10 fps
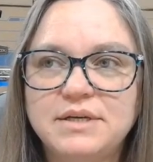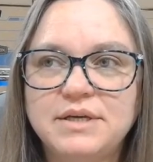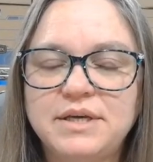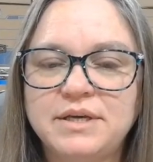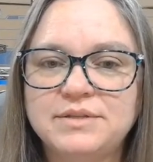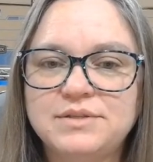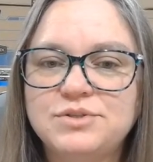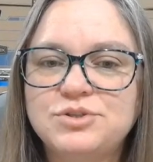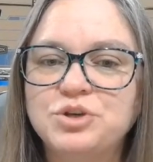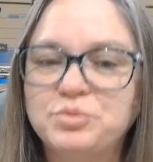is
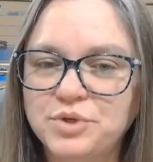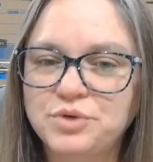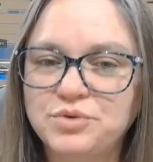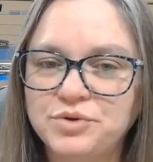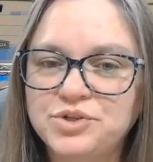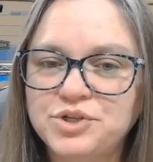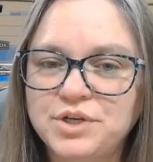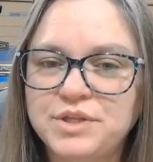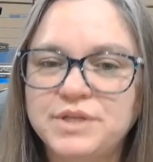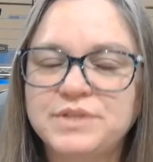super
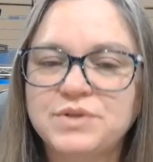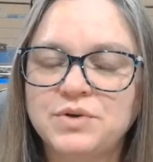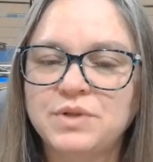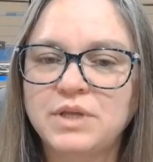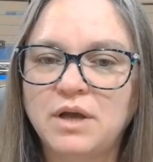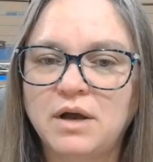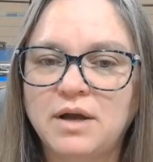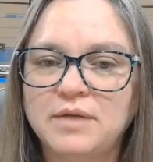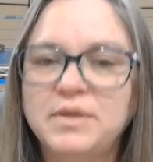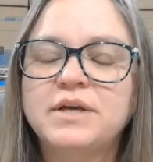crucial this early
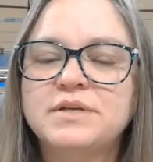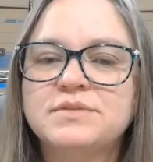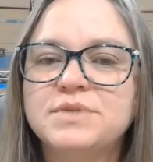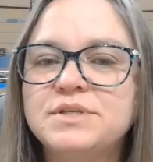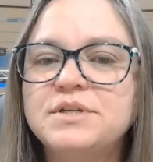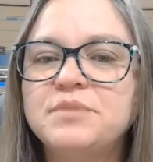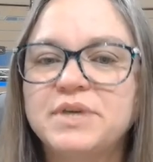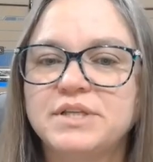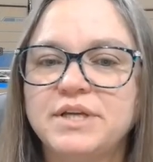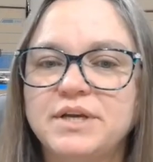on because we're still
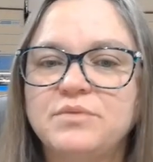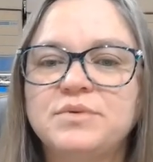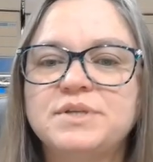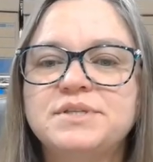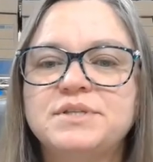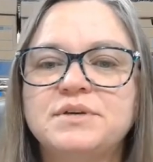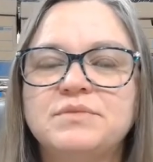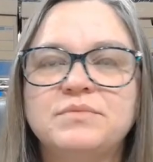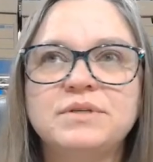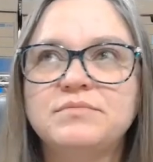building.
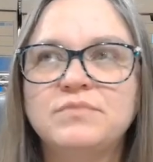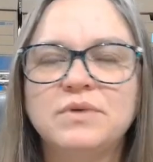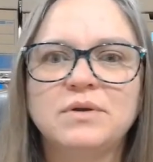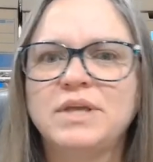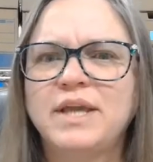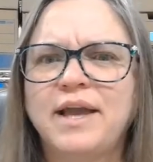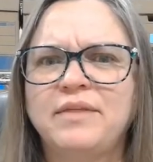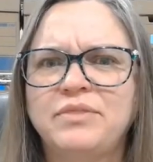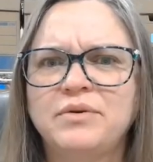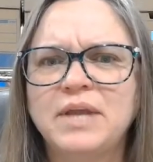We're only at
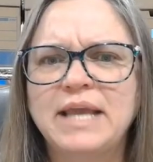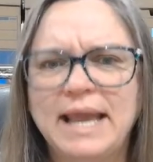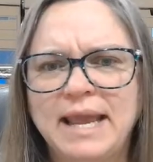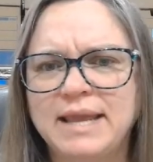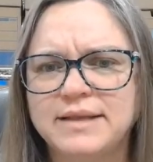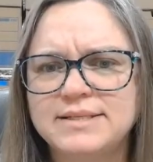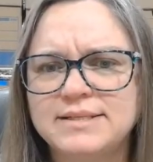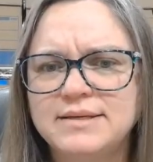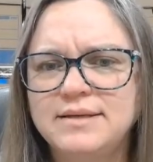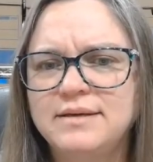38
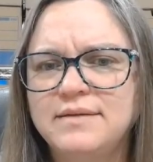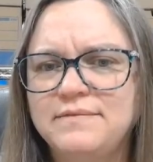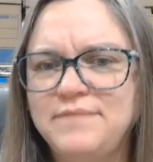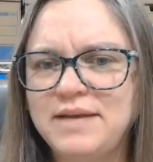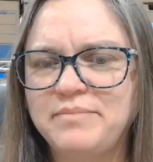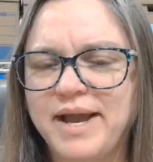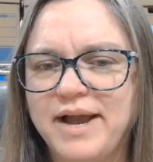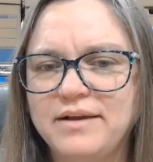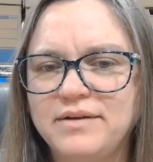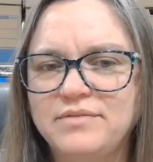
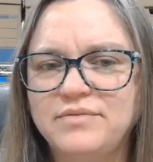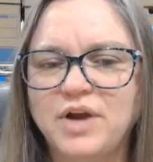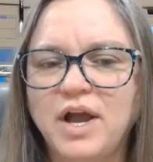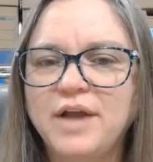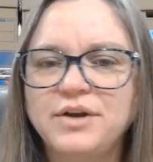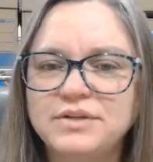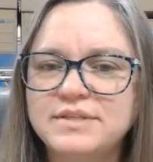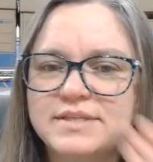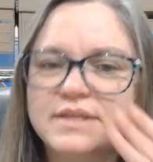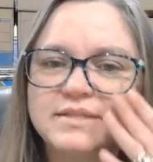feedback for
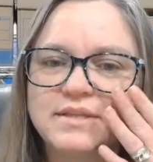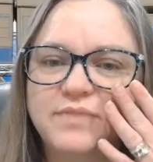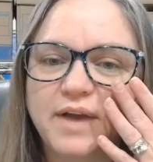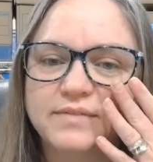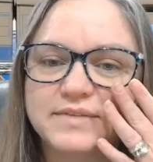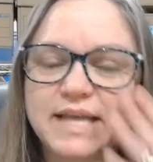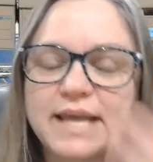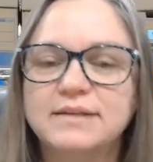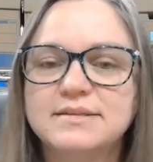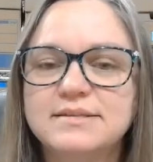165
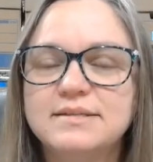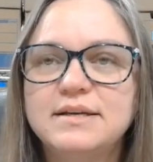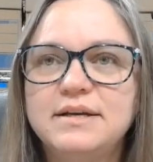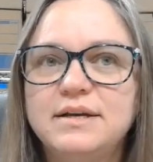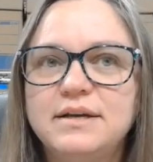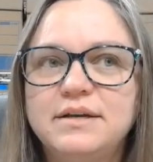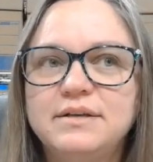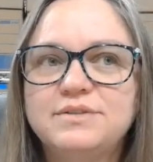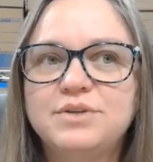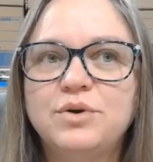sales.
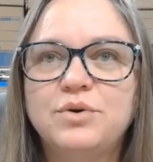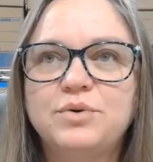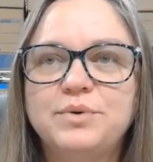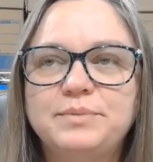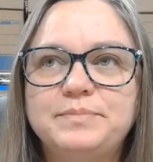So